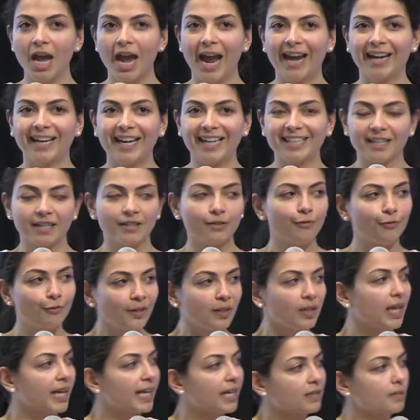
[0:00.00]
And it doesn't feel
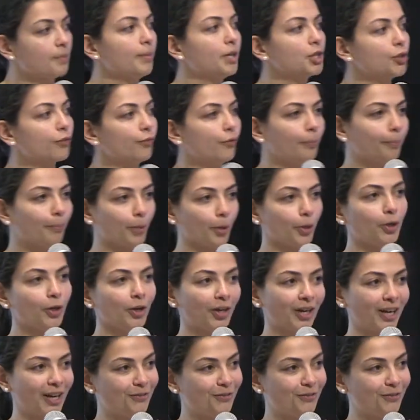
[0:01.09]
like as much of a burn